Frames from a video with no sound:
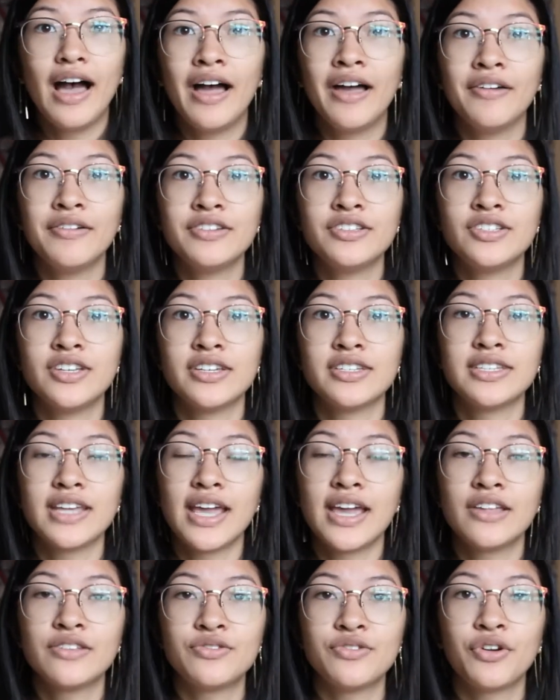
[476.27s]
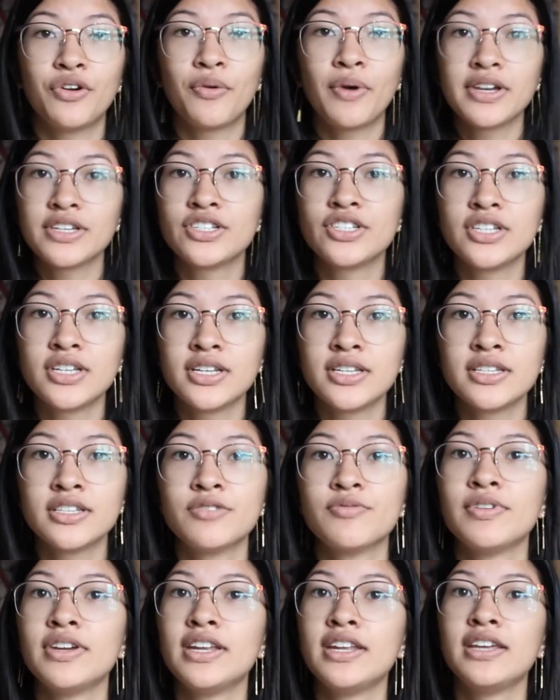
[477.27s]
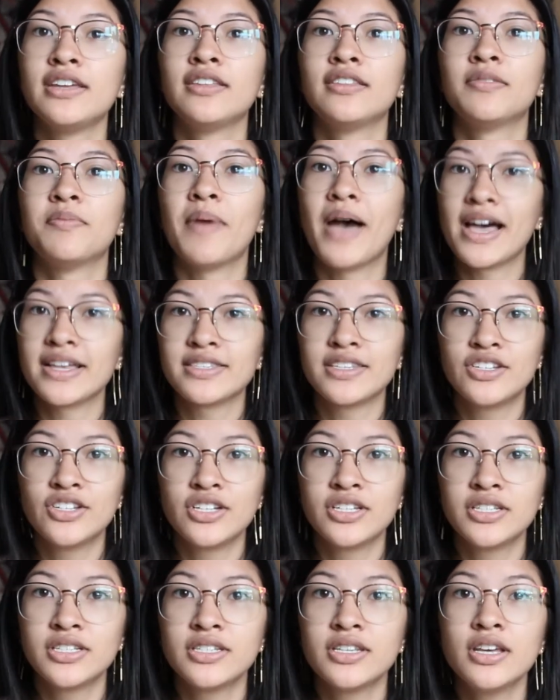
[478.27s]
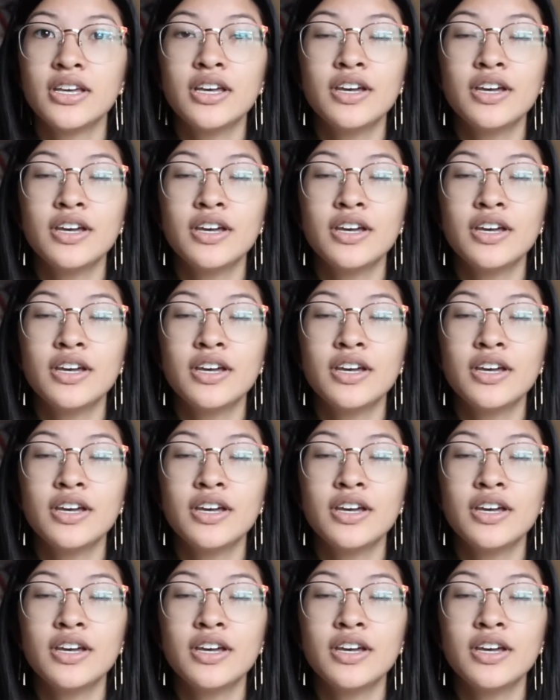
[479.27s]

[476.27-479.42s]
I was just answering questions, reading passages